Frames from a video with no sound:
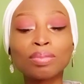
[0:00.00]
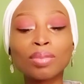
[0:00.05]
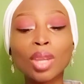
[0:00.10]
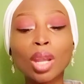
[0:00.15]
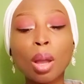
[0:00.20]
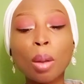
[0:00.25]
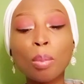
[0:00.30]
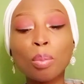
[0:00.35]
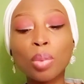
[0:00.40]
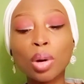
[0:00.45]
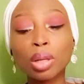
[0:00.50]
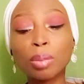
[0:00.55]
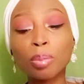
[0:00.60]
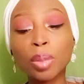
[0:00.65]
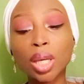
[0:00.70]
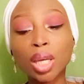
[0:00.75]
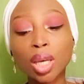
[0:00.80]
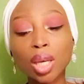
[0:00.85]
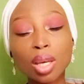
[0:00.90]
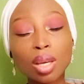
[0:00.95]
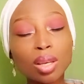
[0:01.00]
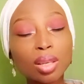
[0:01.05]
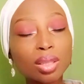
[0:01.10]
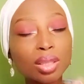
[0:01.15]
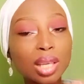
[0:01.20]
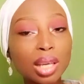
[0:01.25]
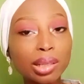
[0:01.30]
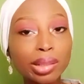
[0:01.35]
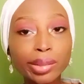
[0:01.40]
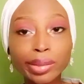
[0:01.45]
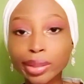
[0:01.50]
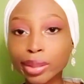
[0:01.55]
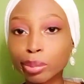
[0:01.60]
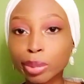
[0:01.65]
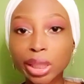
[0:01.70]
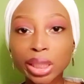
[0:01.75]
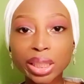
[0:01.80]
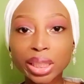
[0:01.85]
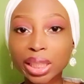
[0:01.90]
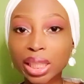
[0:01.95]
But because I know you might
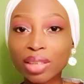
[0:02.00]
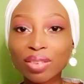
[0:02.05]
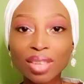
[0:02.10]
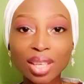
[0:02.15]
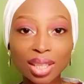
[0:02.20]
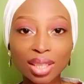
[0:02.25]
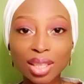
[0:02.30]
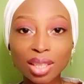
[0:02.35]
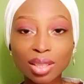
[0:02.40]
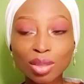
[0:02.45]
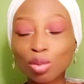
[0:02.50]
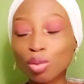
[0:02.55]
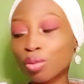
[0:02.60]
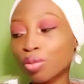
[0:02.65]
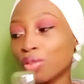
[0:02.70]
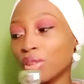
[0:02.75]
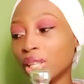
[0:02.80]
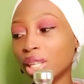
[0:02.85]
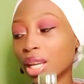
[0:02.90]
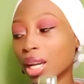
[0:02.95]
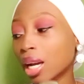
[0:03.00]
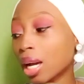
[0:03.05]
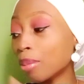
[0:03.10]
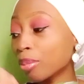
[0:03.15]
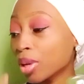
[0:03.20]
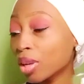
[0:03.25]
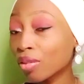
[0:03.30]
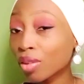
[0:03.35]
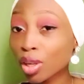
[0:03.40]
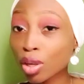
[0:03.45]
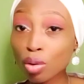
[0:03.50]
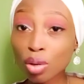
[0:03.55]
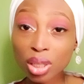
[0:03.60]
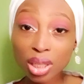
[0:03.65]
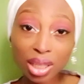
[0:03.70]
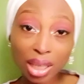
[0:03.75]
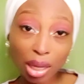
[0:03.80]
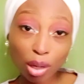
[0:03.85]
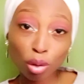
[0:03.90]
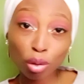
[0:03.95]
not have access to Ophylia, I'm giving you a
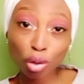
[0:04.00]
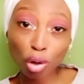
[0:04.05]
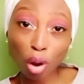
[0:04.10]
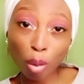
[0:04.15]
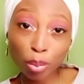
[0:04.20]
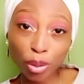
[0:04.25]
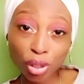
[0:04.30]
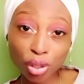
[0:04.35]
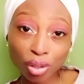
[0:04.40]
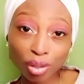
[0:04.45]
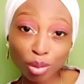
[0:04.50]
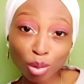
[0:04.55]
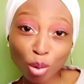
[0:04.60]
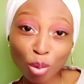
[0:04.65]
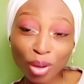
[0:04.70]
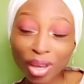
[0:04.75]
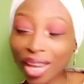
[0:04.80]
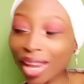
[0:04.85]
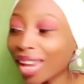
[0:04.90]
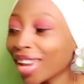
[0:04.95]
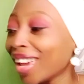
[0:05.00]
second option, okay?